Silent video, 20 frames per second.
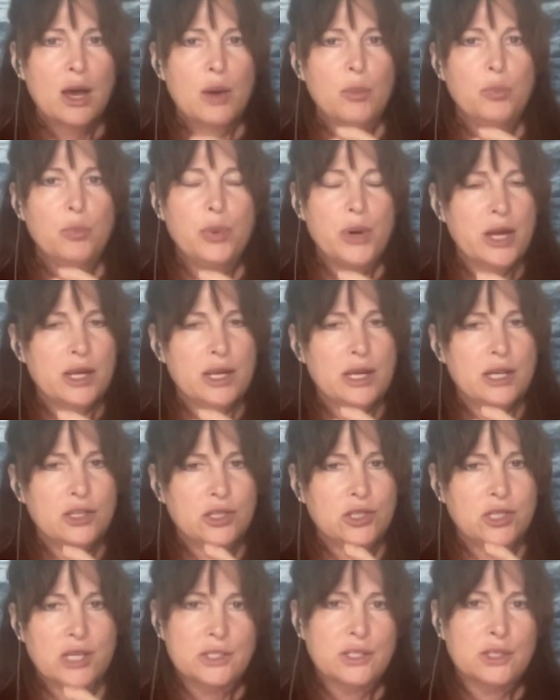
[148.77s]
But
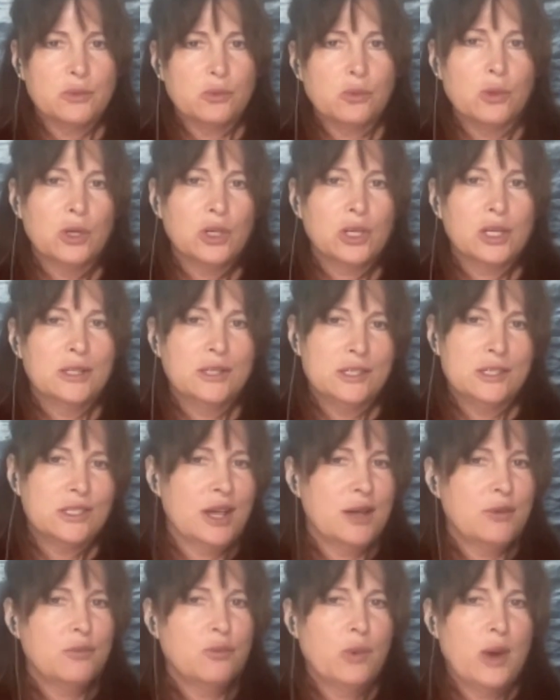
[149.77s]
it doesn't work in the
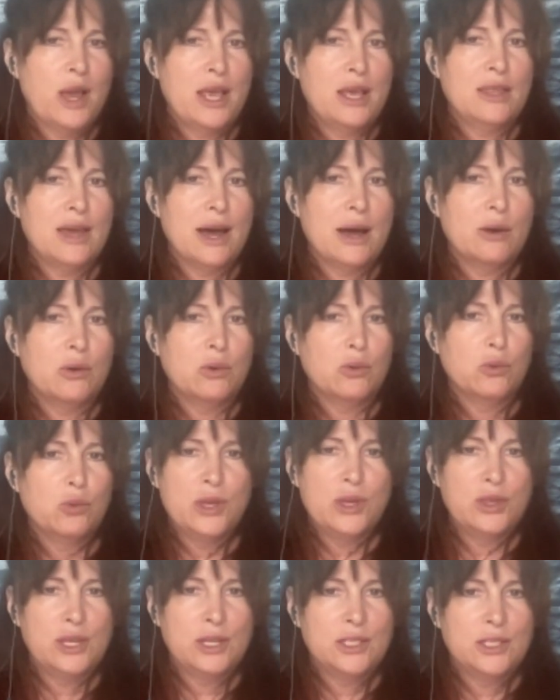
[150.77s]
same way that
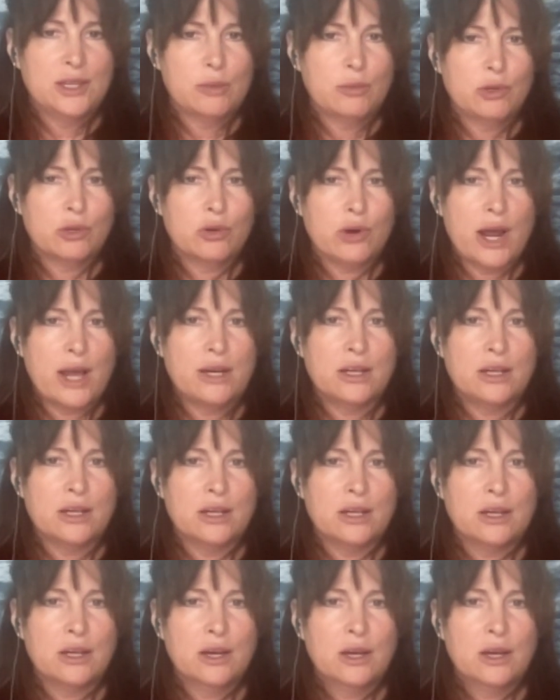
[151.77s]
we think
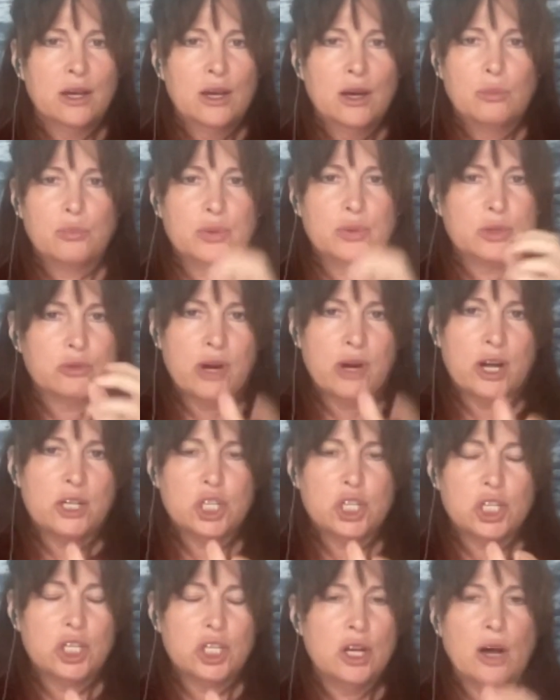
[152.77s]
democratic
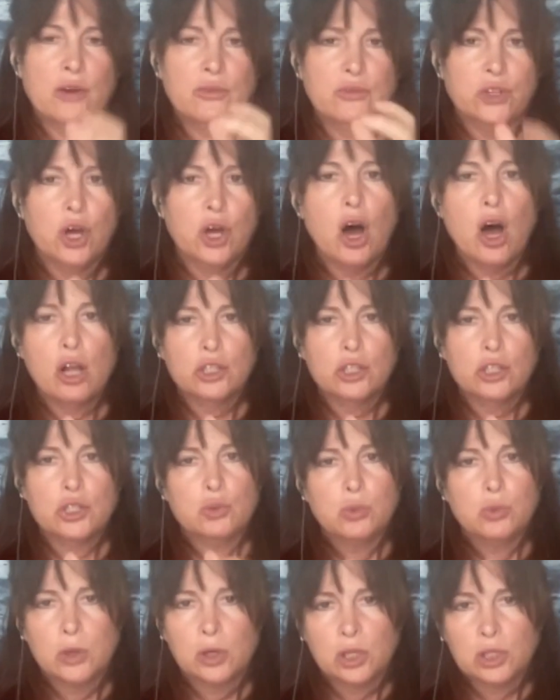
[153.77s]
progression of
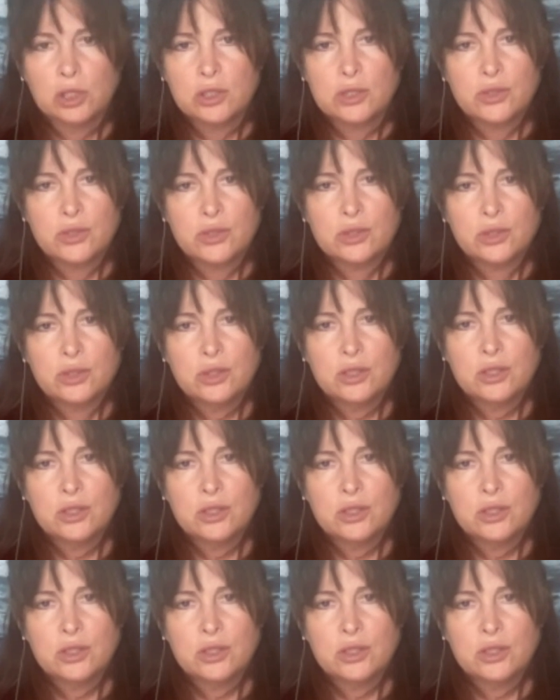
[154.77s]
knowledge works.